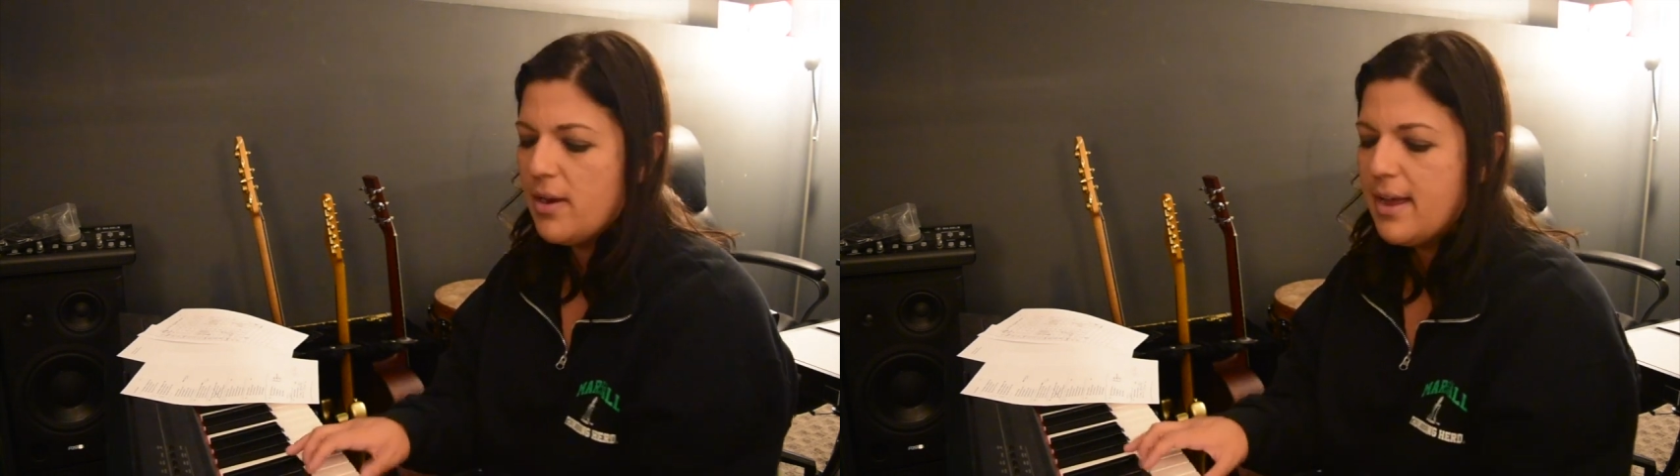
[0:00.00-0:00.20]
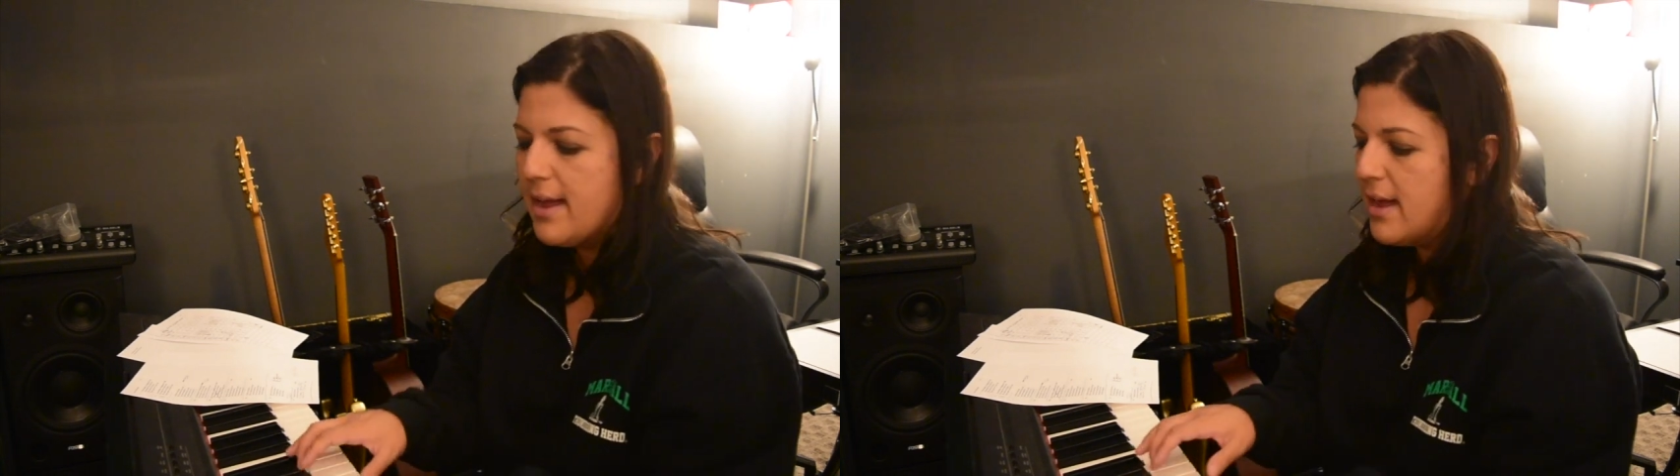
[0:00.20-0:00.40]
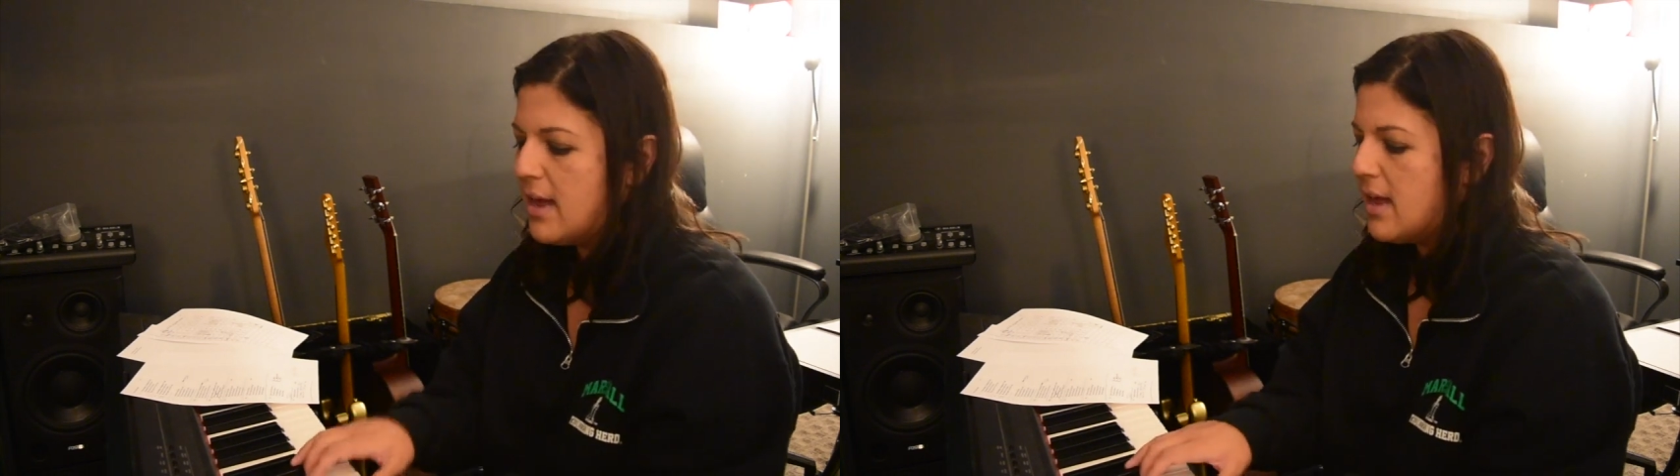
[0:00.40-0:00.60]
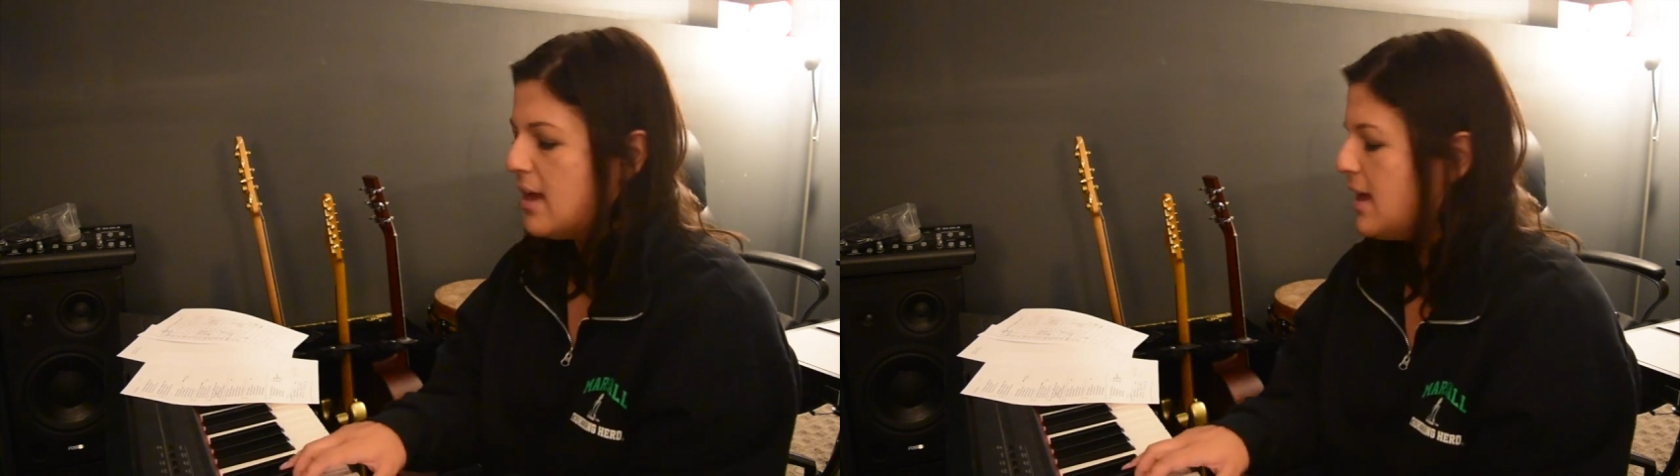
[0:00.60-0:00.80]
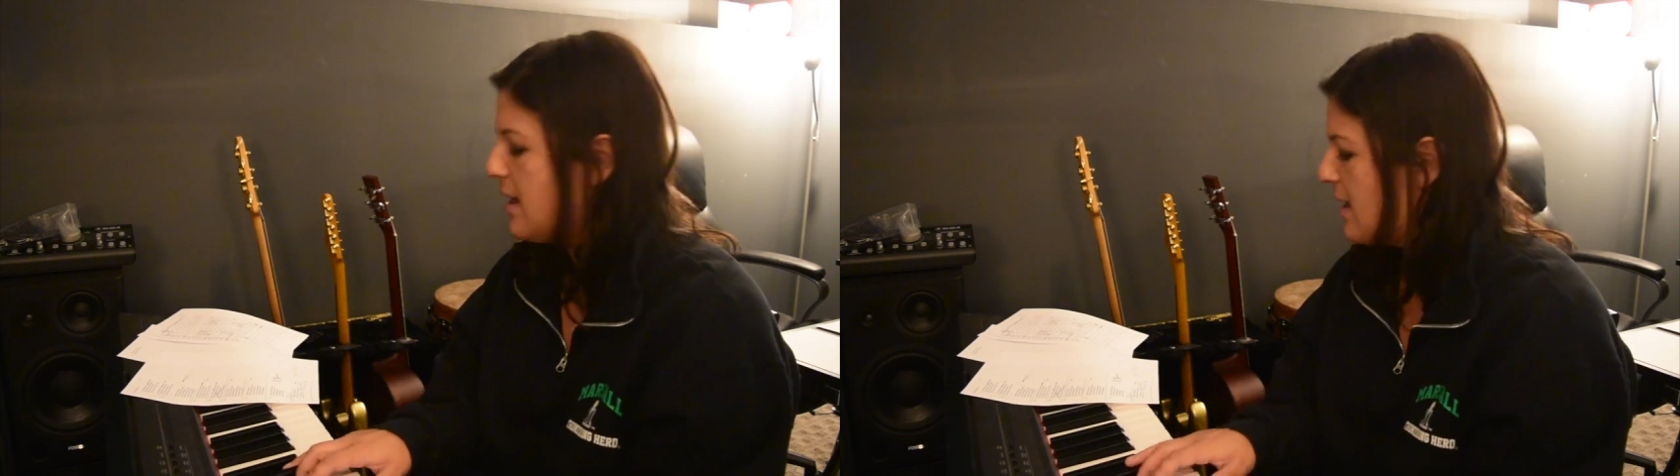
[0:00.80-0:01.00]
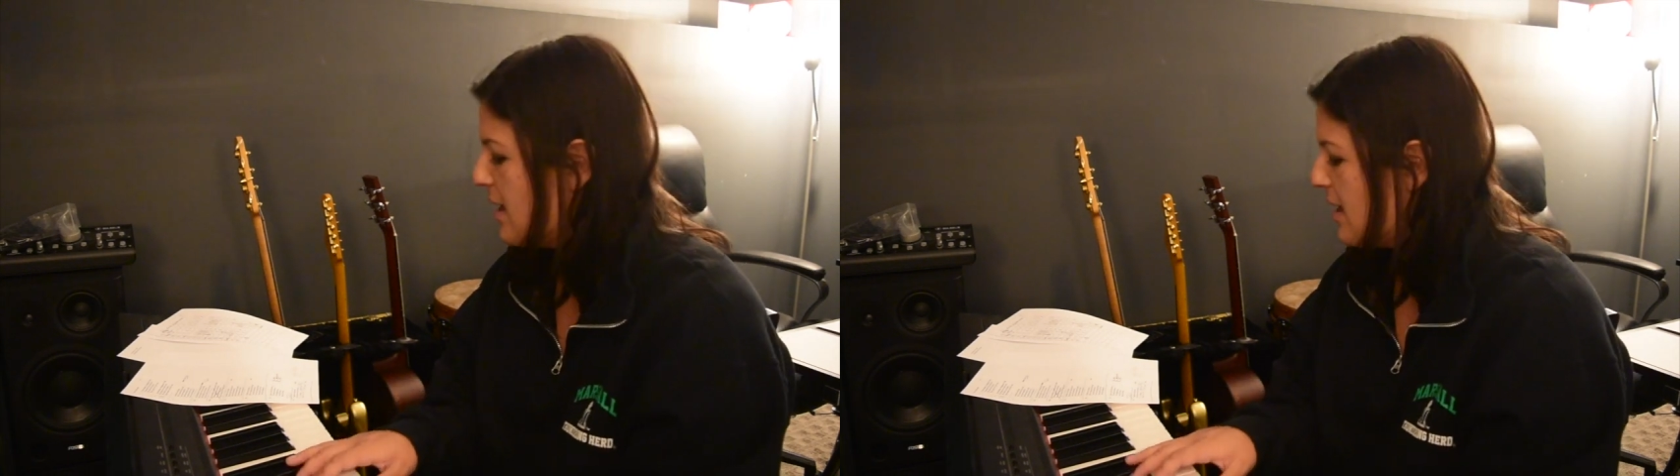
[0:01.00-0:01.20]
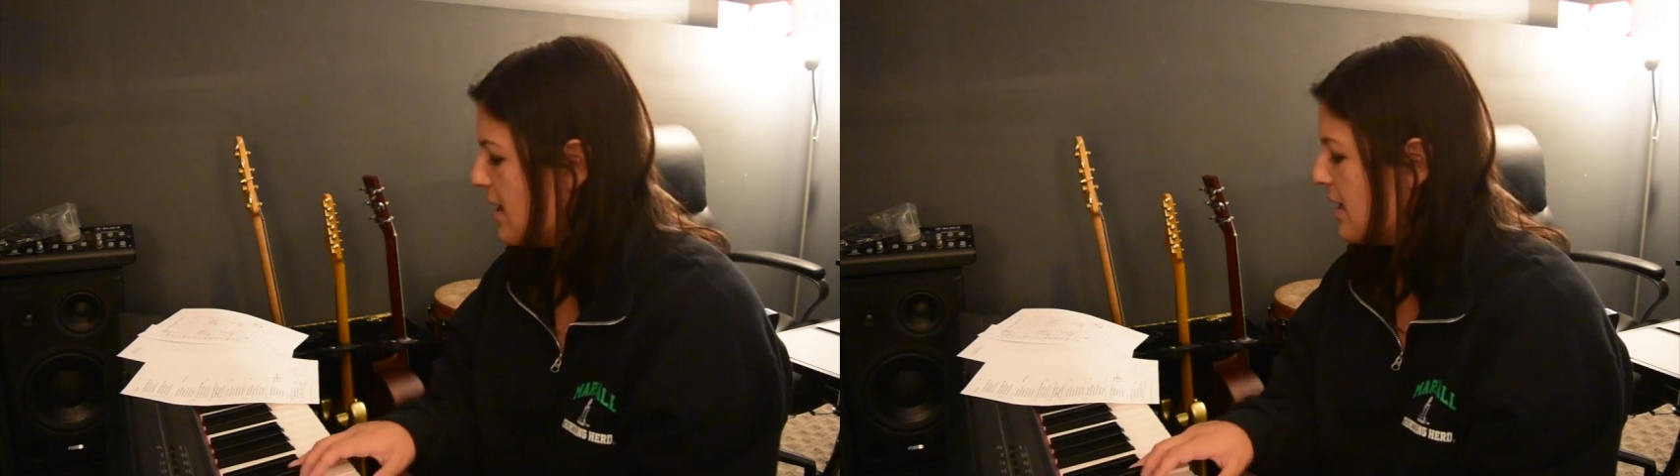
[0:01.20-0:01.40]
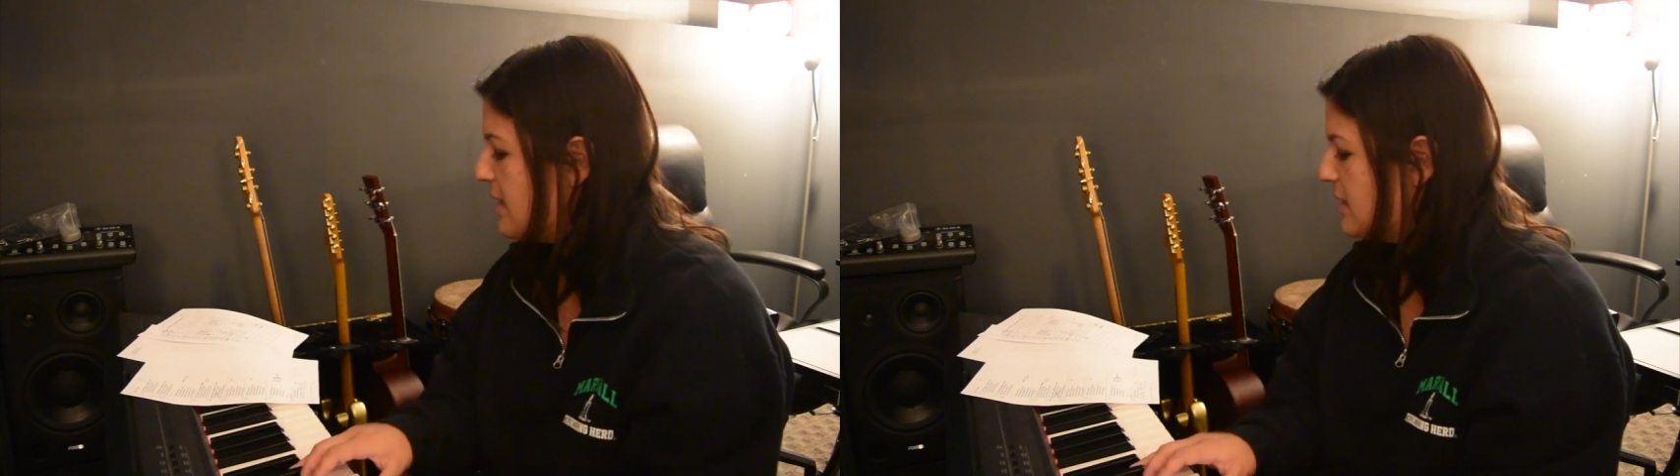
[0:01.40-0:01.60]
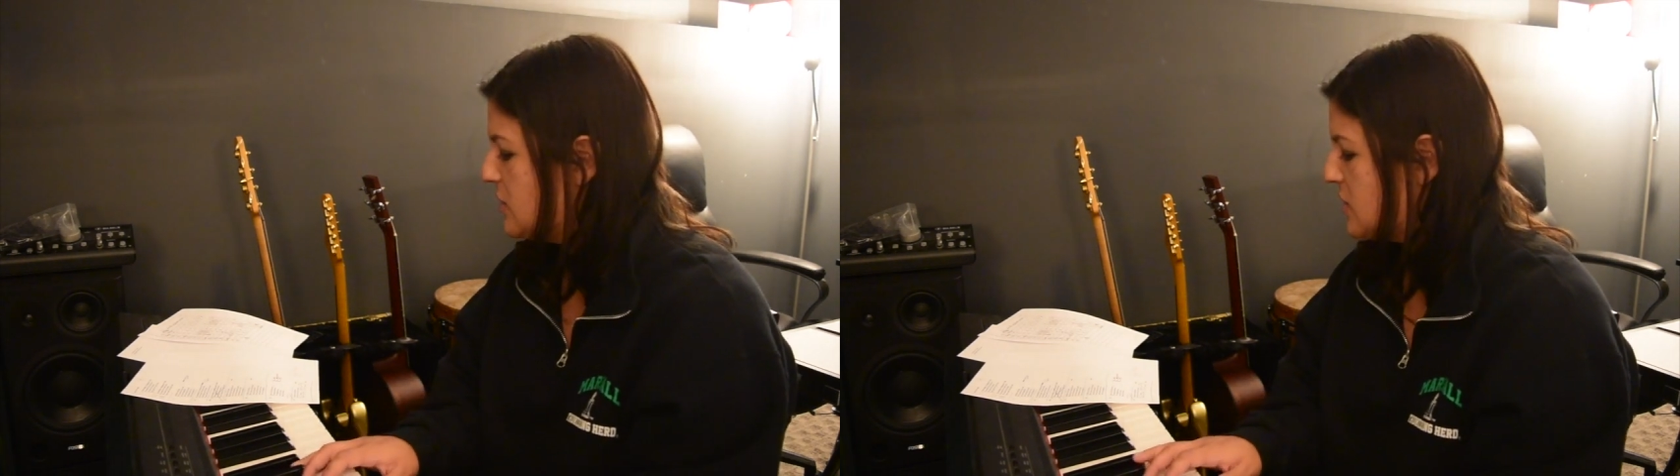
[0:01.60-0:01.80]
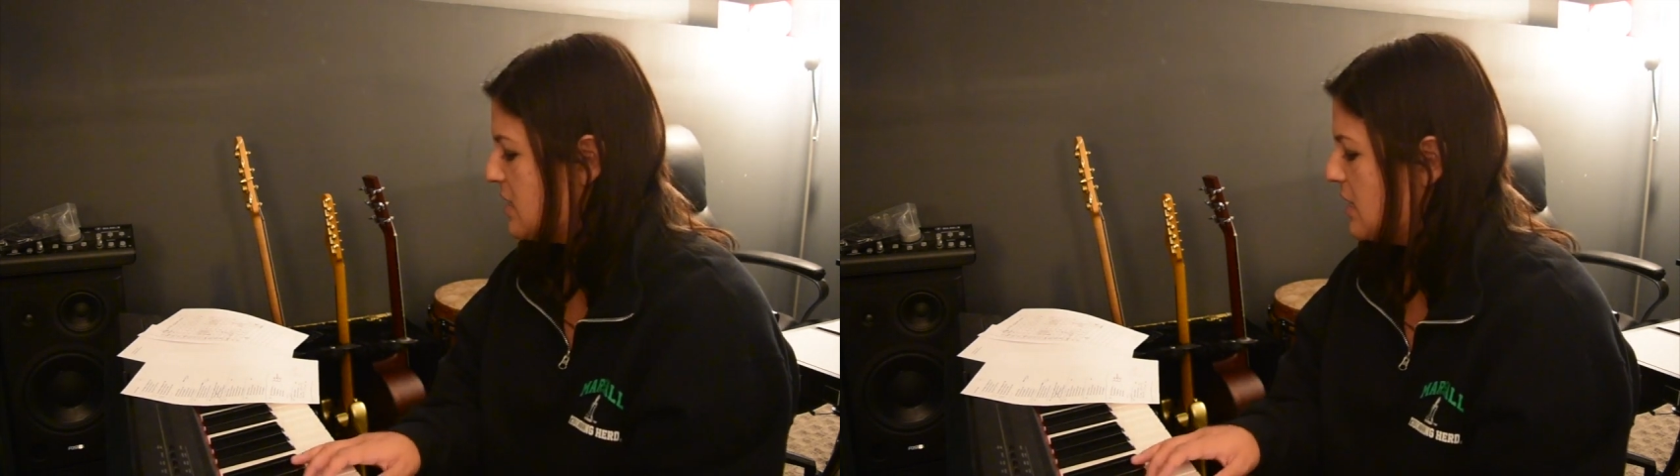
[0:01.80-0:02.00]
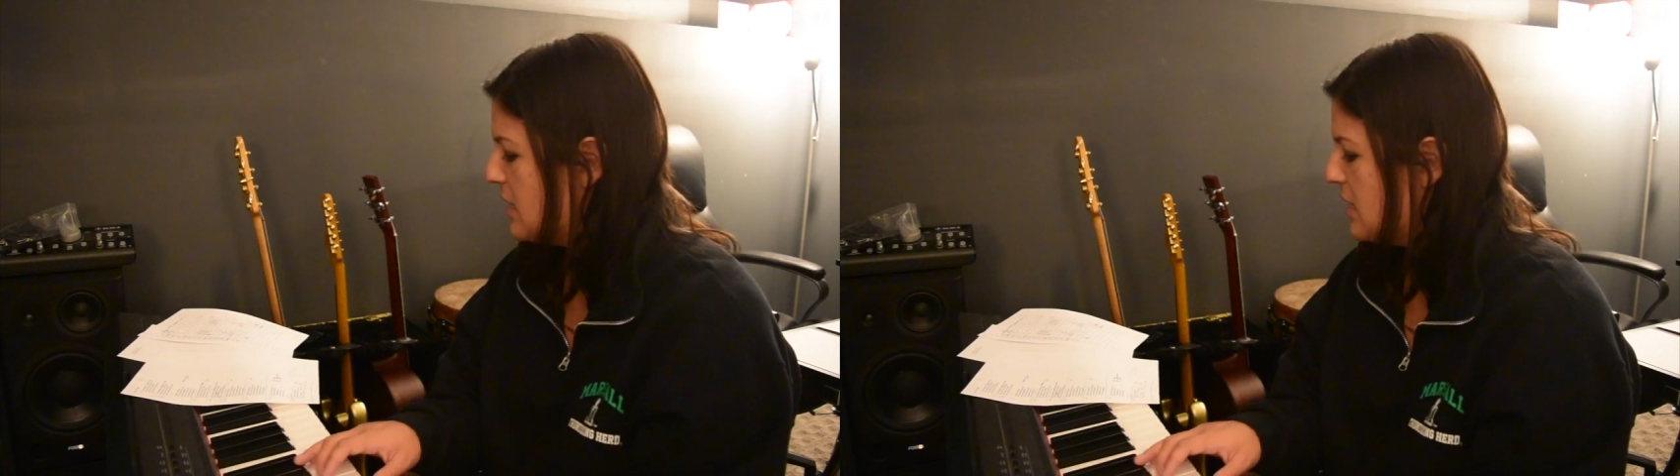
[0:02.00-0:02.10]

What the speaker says: presence.